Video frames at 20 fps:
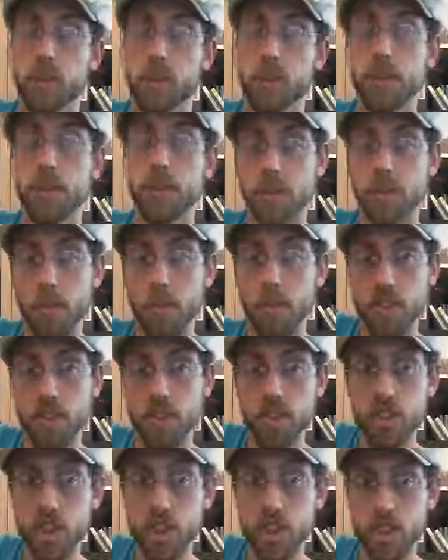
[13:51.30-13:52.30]
So my
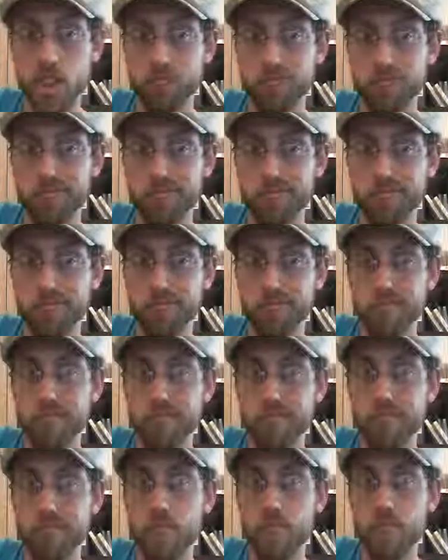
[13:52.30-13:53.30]
G
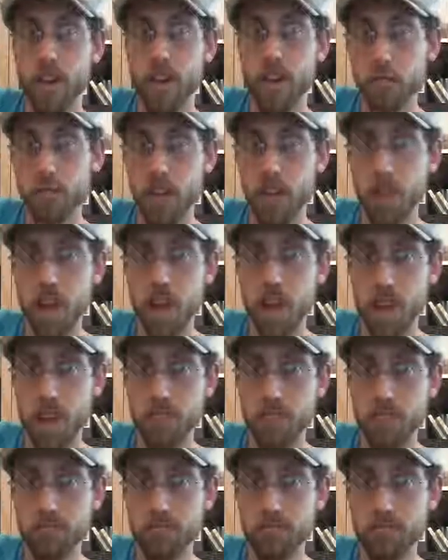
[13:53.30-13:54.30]
that I'm playing